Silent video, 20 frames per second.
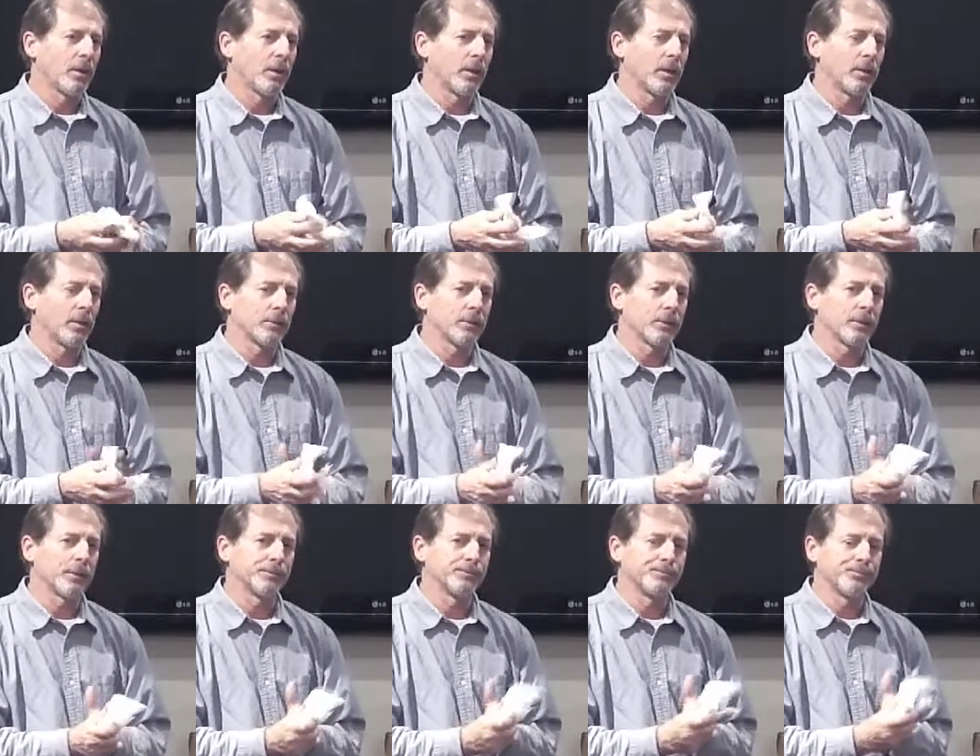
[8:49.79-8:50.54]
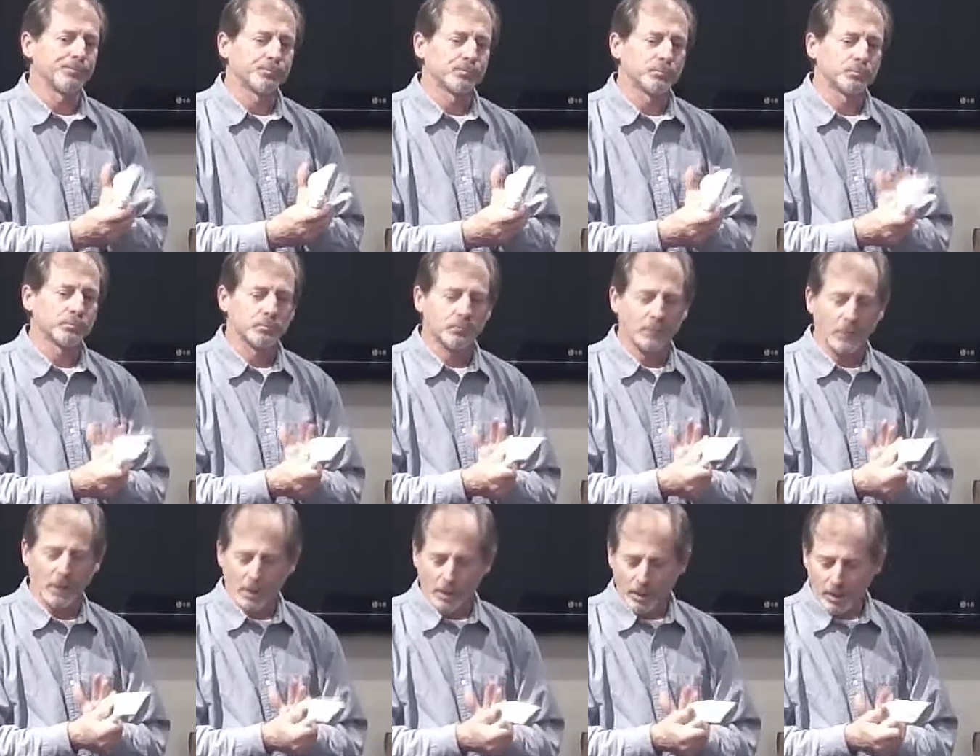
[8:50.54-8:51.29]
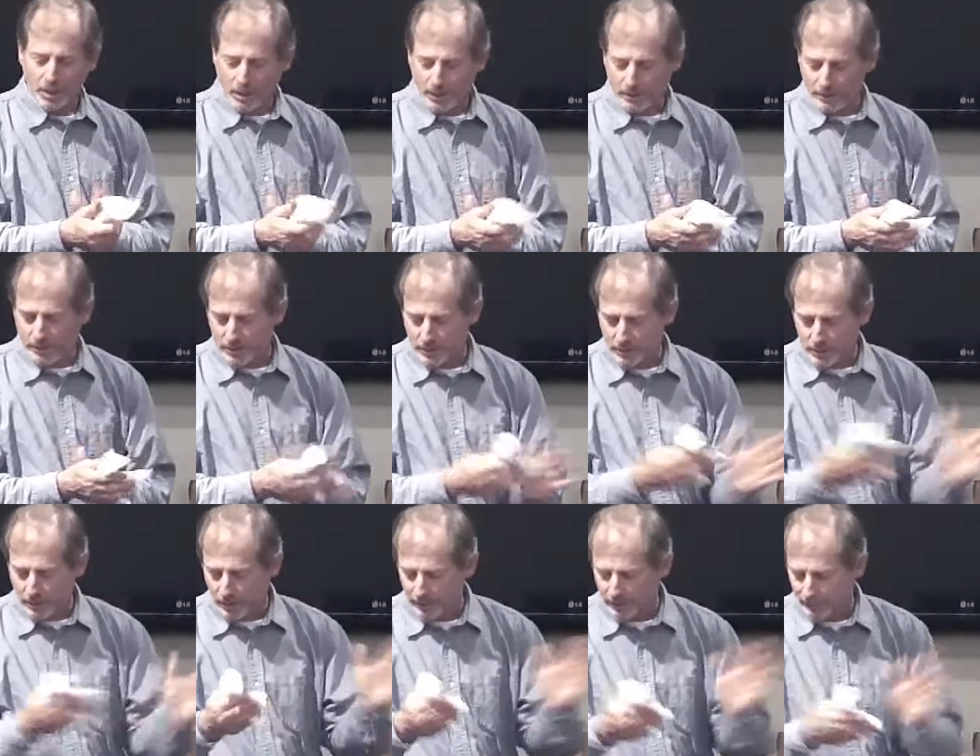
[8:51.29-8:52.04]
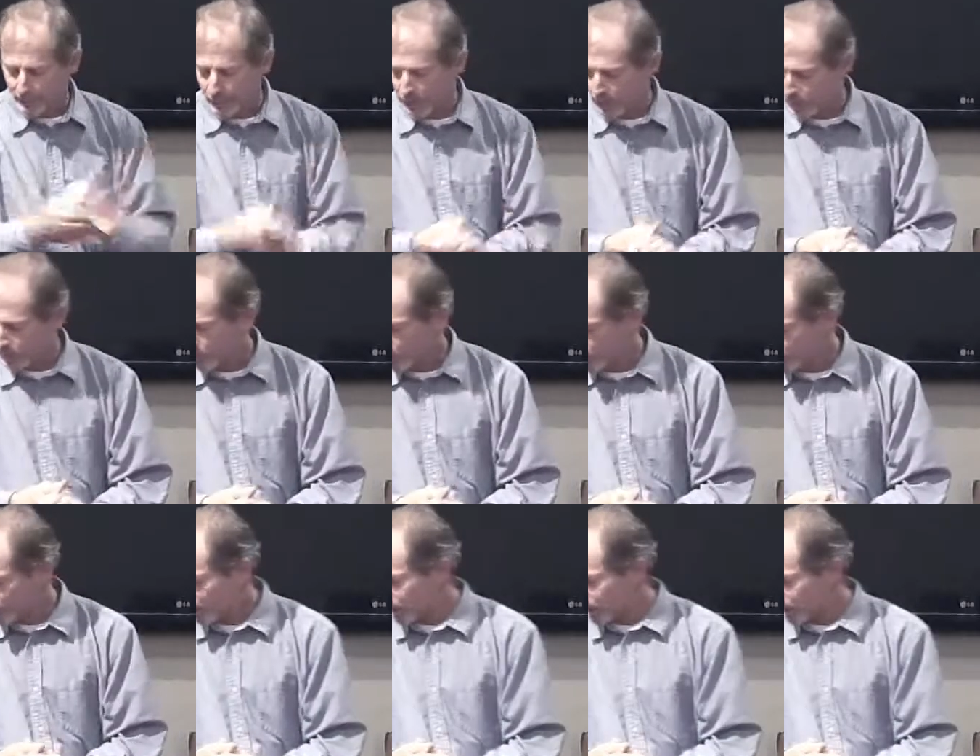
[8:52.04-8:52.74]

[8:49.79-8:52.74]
And, um, and that's kind of part of what I'm